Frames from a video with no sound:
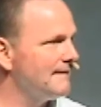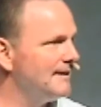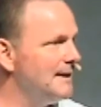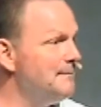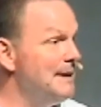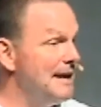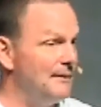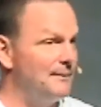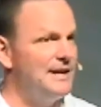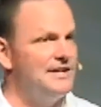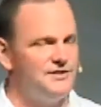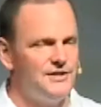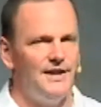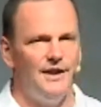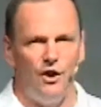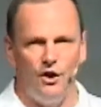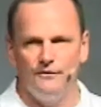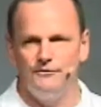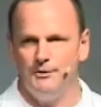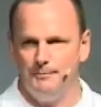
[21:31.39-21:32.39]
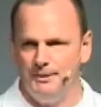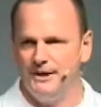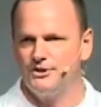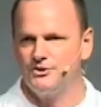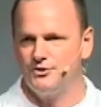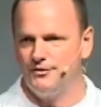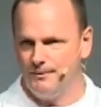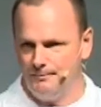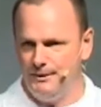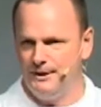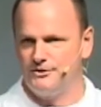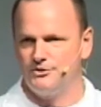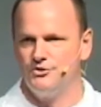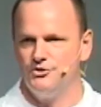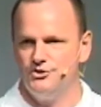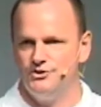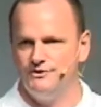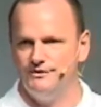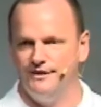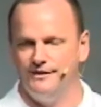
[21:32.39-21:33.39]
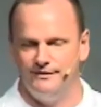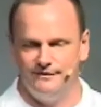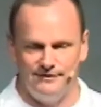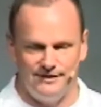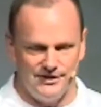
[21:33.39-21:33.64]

Immediately I said all of you picture the picture, the,